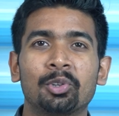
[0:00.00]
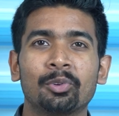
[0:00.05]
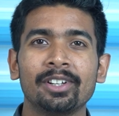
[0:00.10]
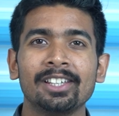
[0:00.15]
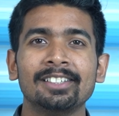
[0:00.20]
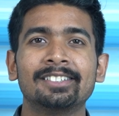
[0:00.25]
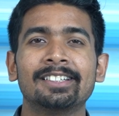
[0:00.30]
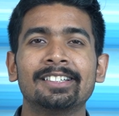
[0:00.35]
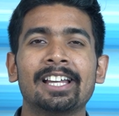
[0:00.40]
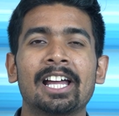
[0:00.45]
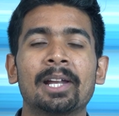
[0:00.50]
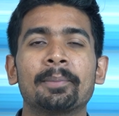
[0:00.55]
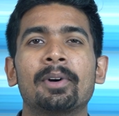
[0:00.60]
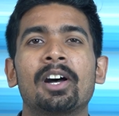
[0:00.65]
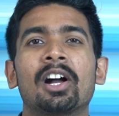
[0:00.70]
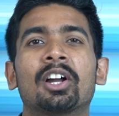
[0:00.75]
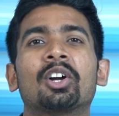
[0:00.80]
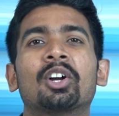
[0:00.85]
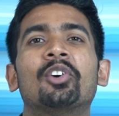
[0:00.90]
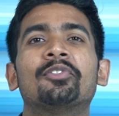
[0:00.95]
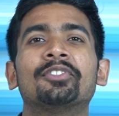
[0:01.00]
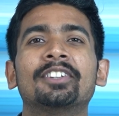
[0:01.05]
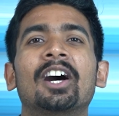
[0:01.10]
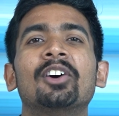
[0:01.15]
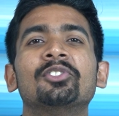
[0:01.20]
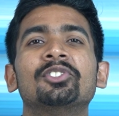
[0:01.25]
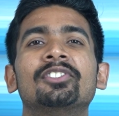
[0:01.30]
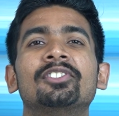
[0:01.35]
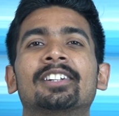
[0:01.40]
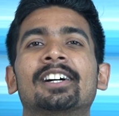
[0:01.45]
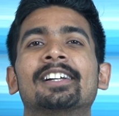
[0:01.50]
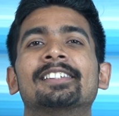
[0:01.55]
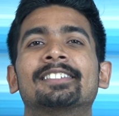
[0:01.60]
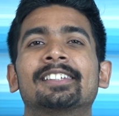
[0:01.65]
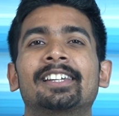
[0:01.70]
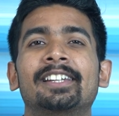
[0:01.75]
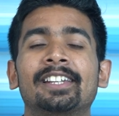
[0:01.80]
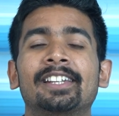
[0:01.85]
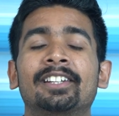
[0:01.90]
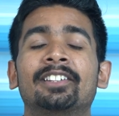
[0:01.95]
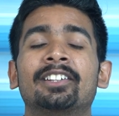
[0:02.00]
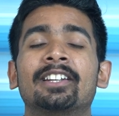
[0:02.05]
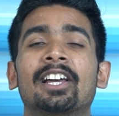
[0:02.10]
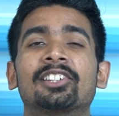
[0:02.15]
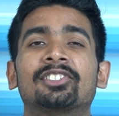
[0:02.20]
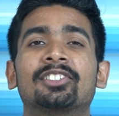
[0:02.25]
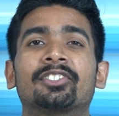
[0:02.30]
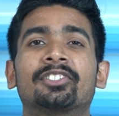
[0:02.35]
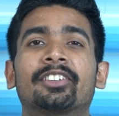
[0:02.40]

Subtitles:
to reach the landmark of 1000 runs in the international